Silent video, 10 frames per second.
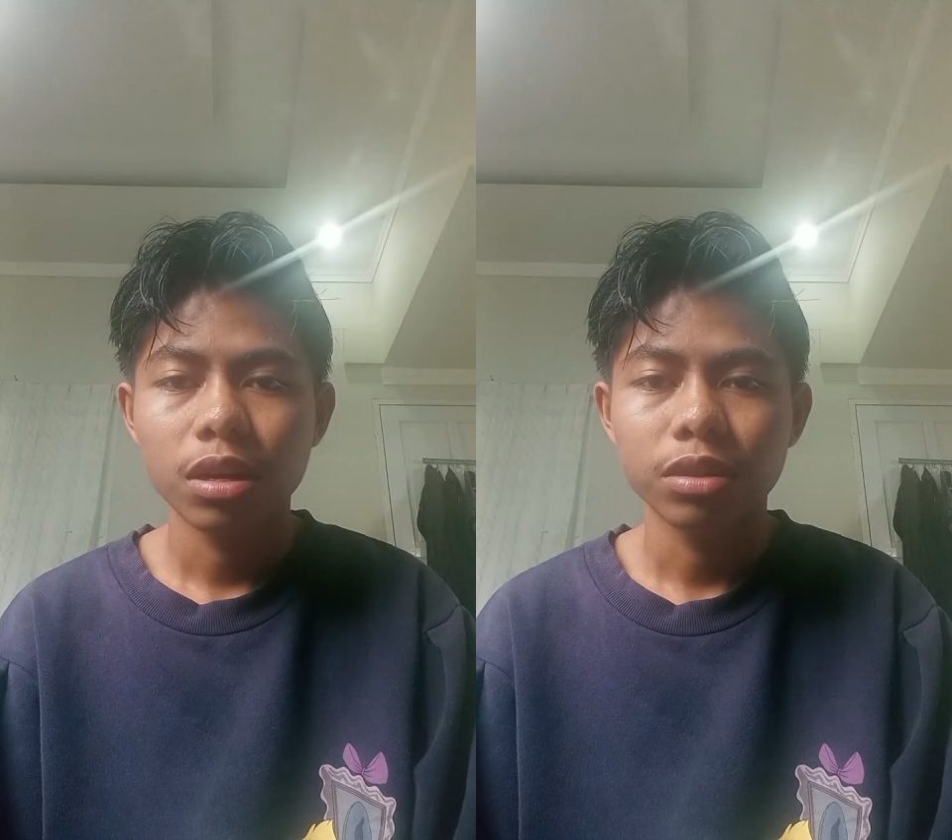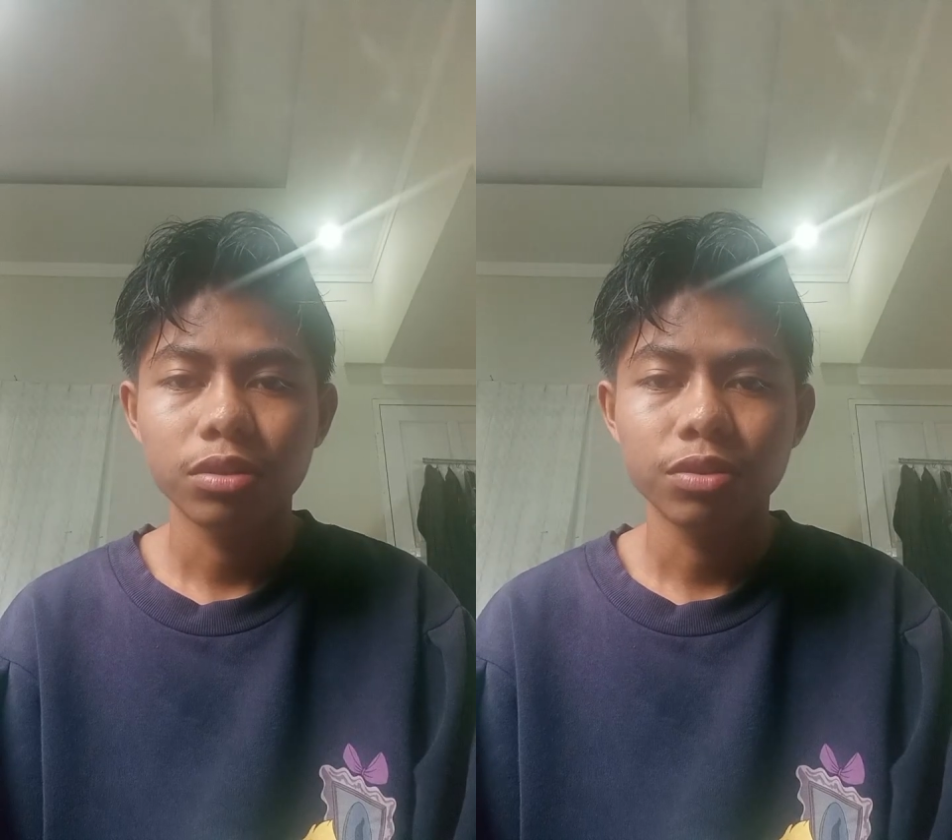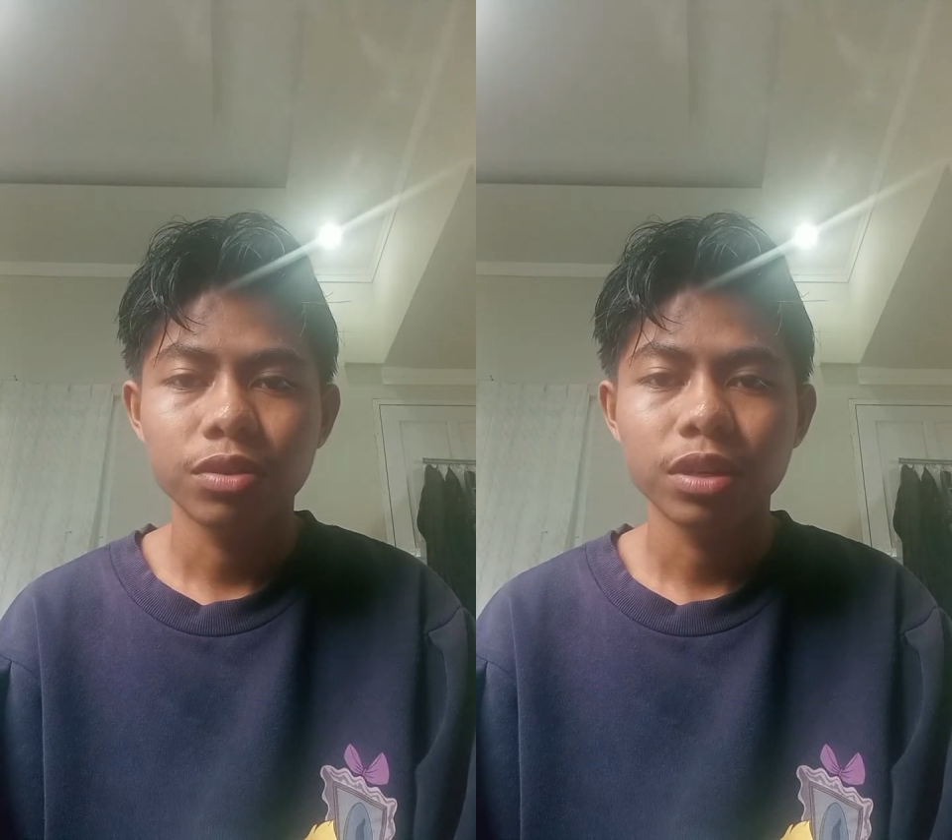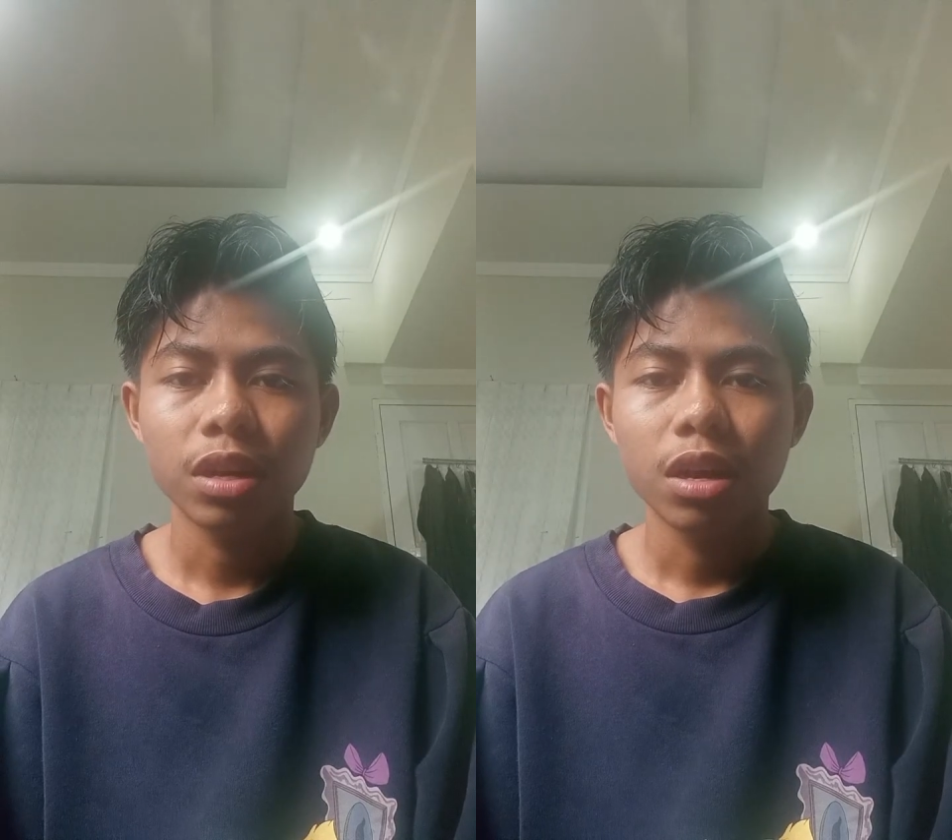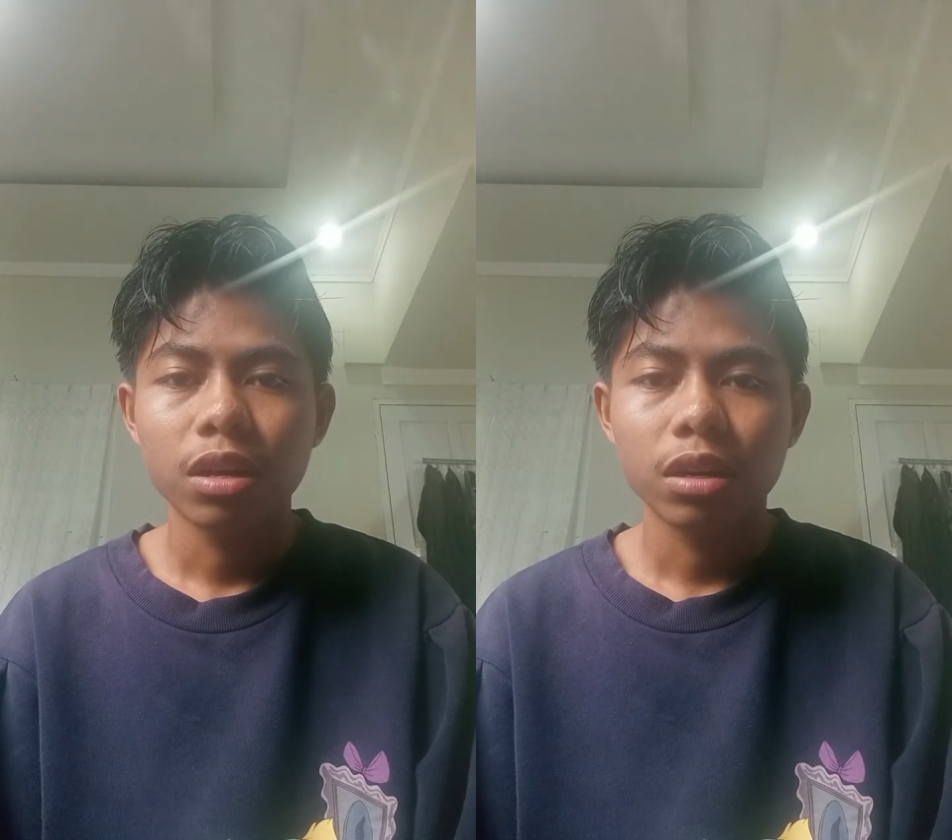And 3.
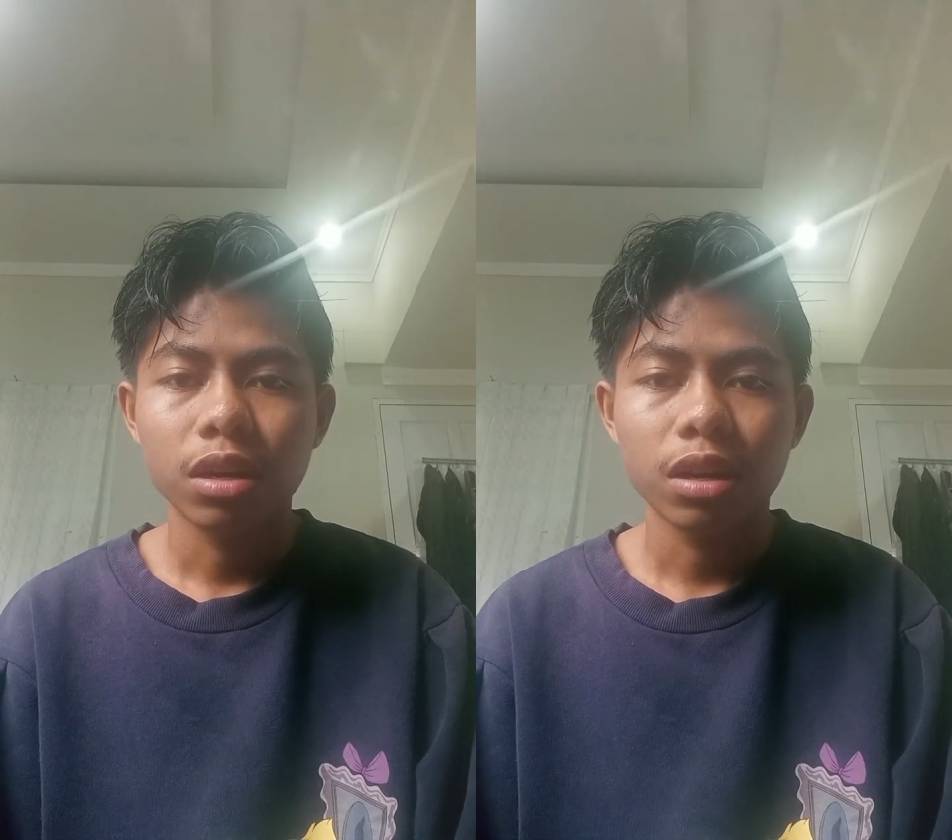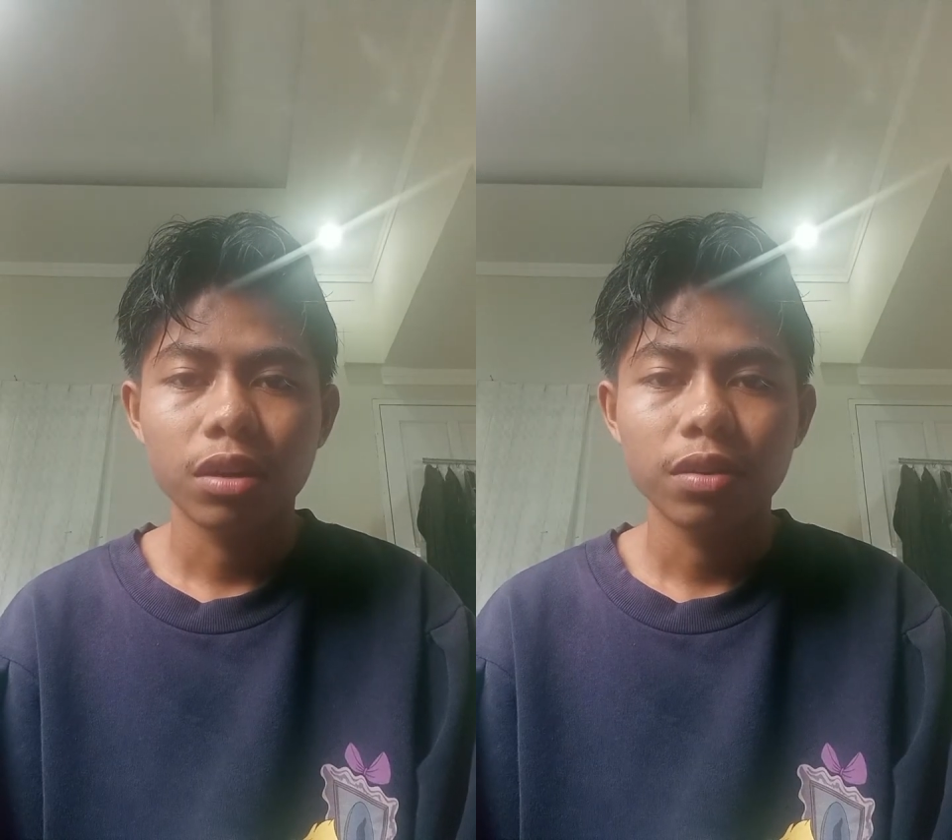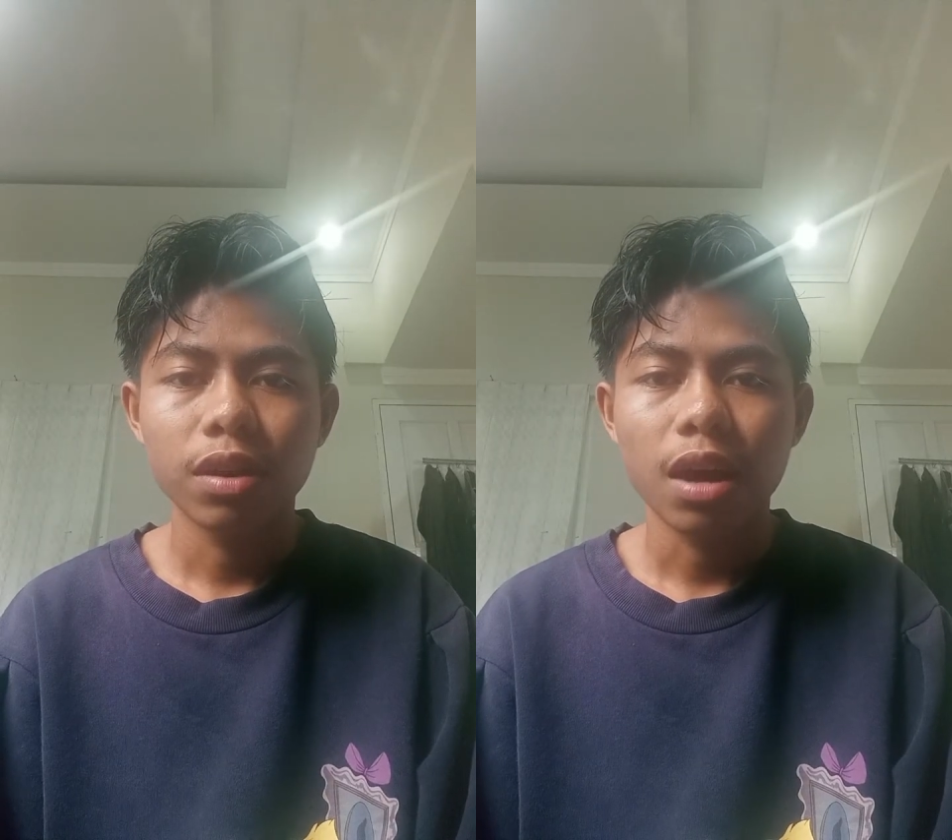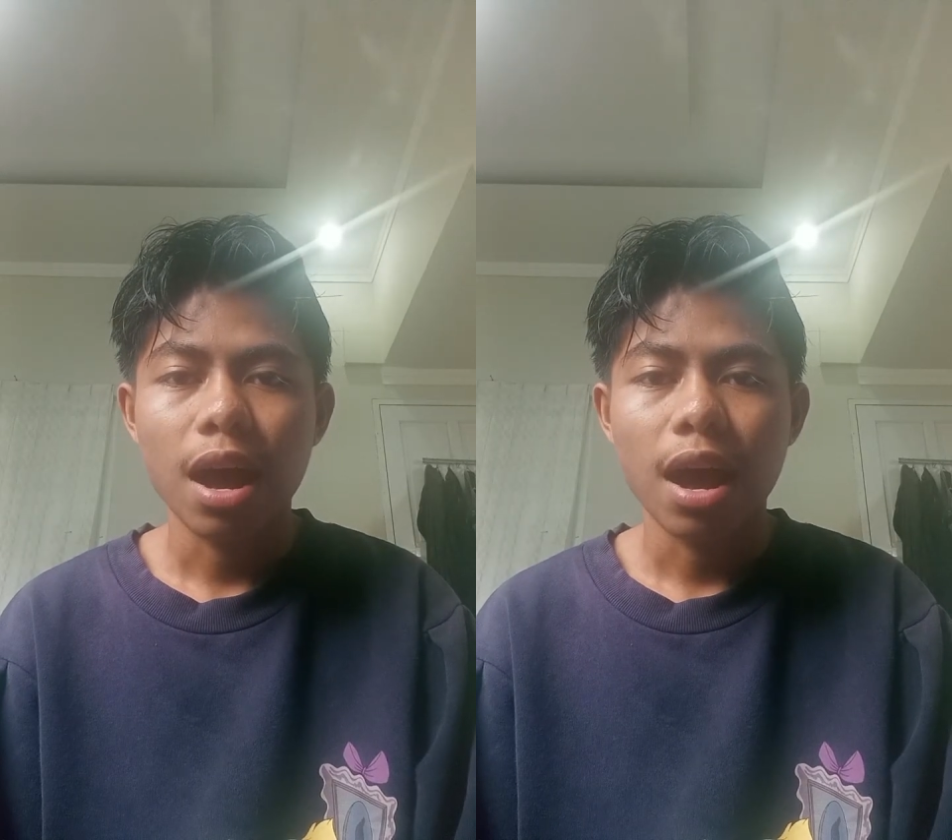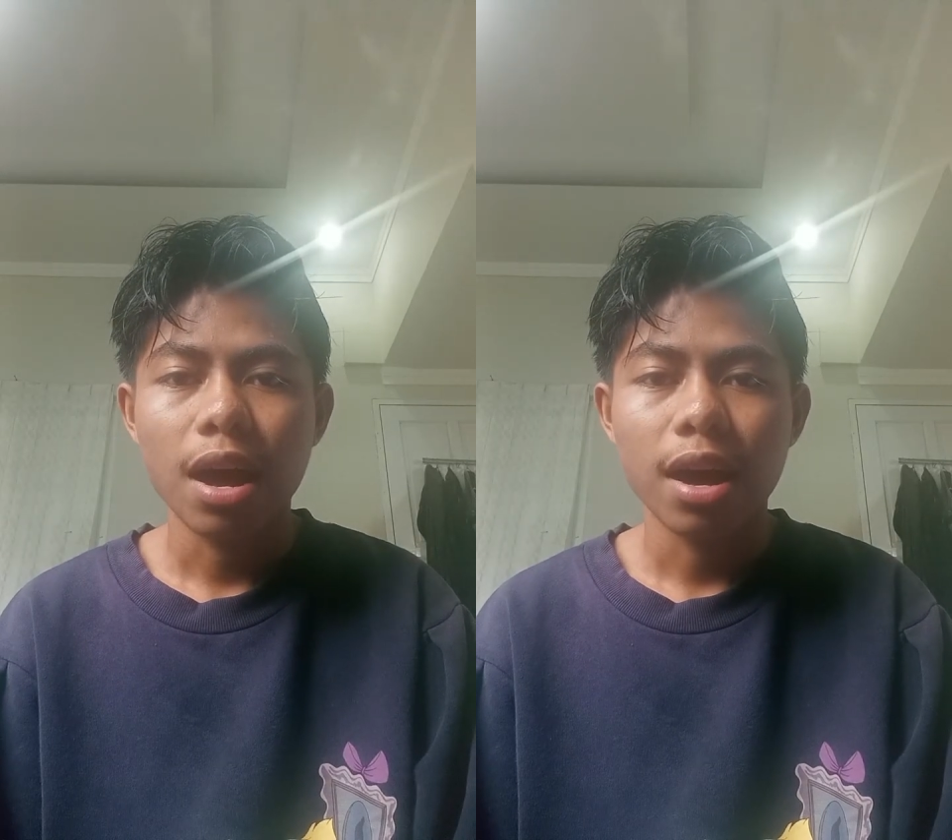Carl
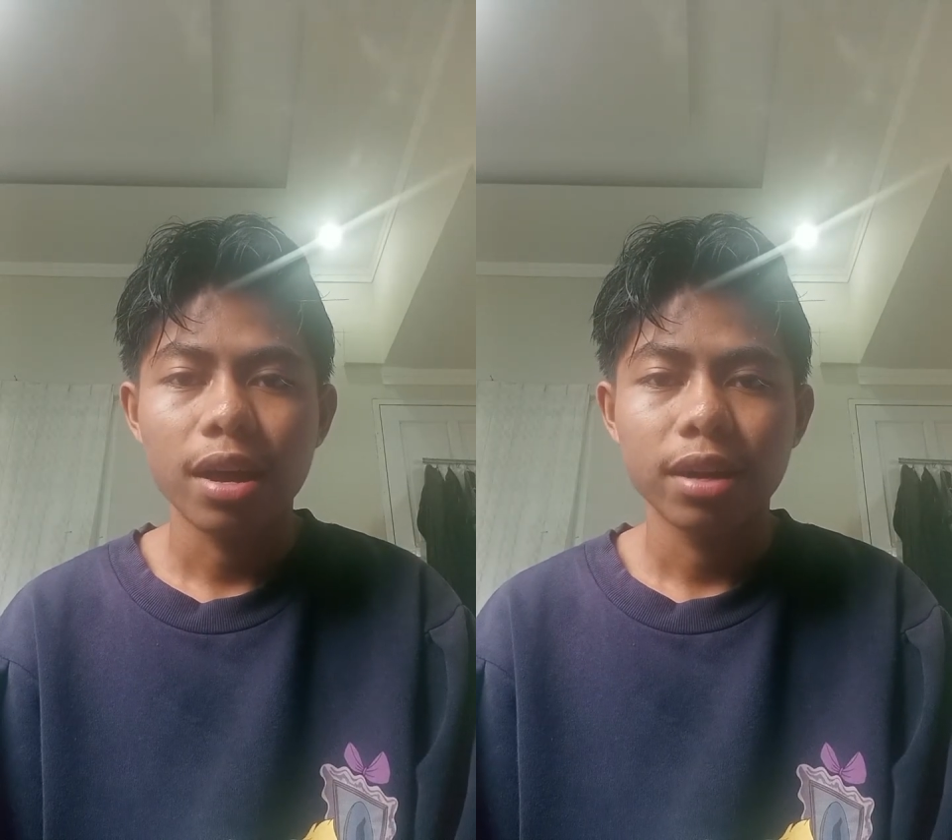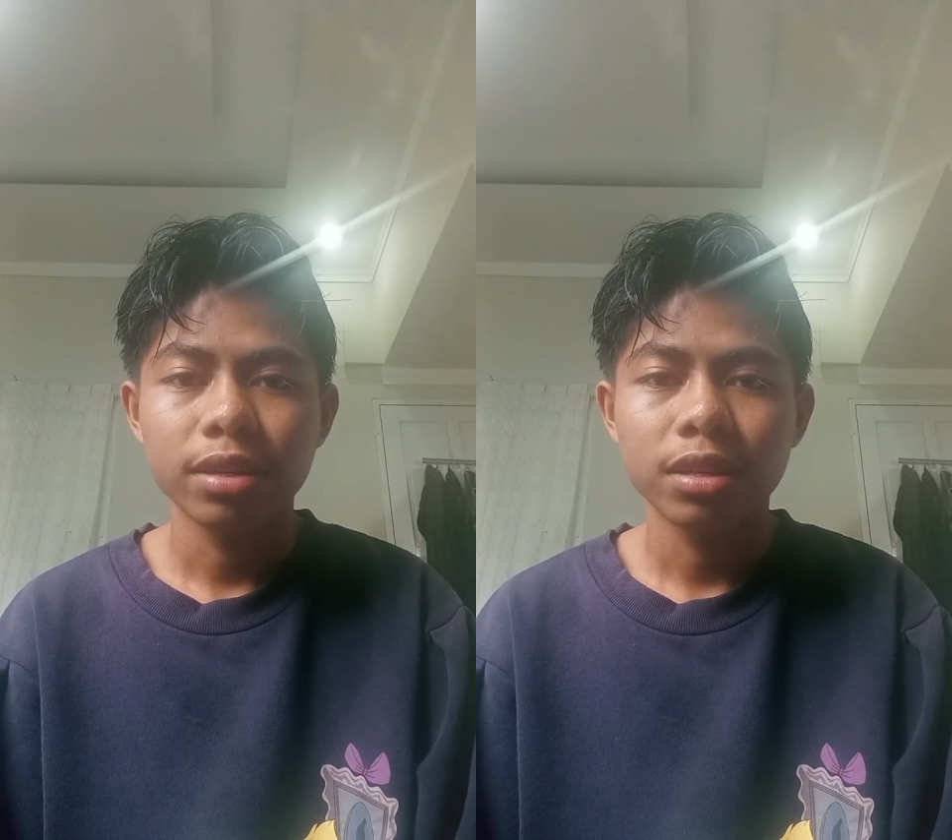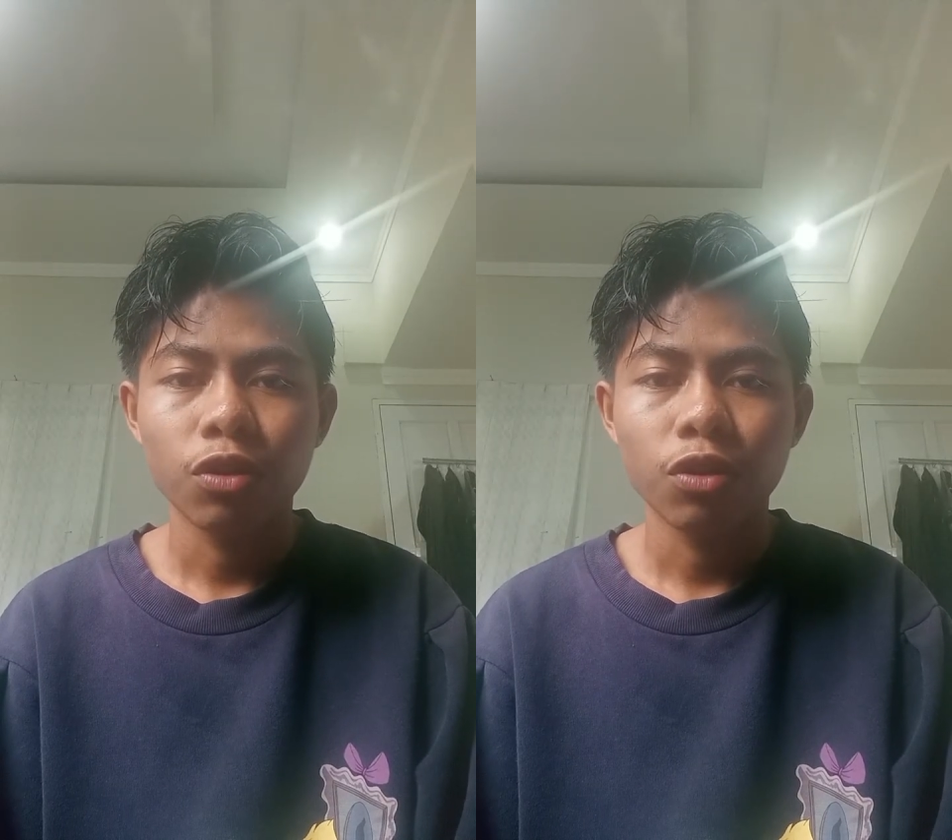E.